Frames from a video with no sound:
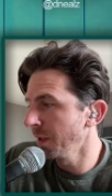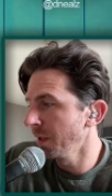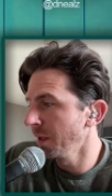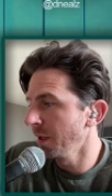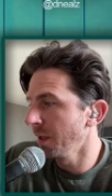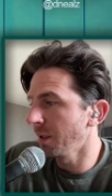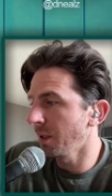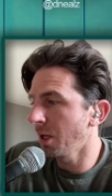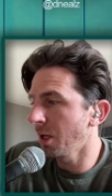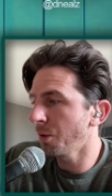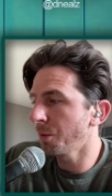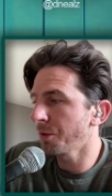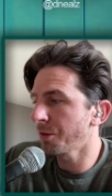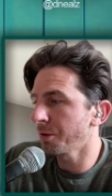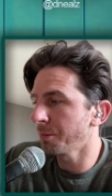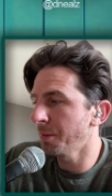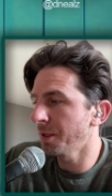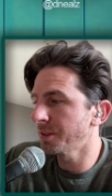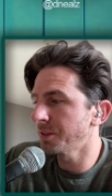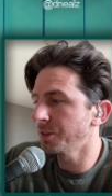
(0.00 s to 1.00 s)
Along with her
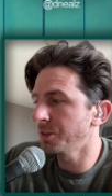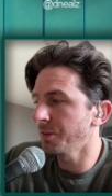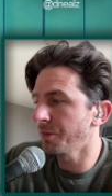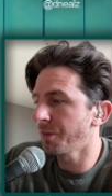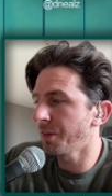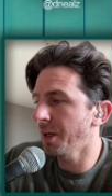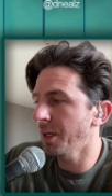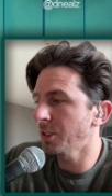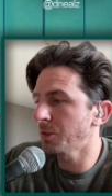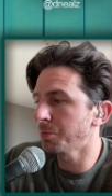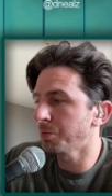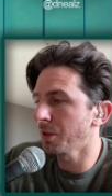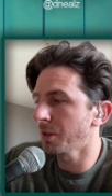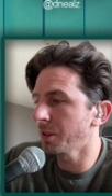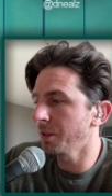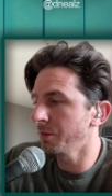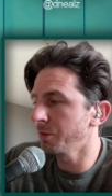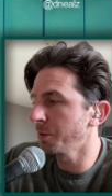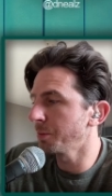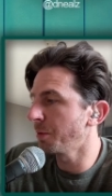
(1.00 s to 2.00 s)
message of thanks,
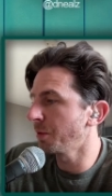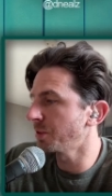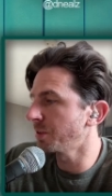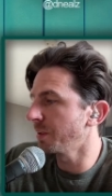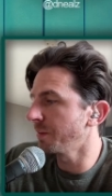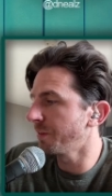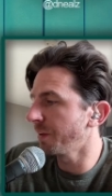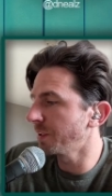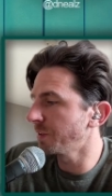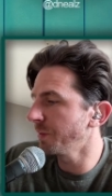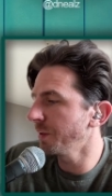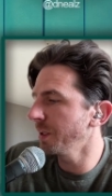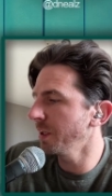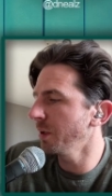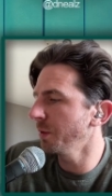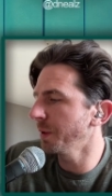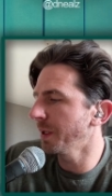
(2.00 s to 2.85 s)
Brooklyn reposted the fans' video.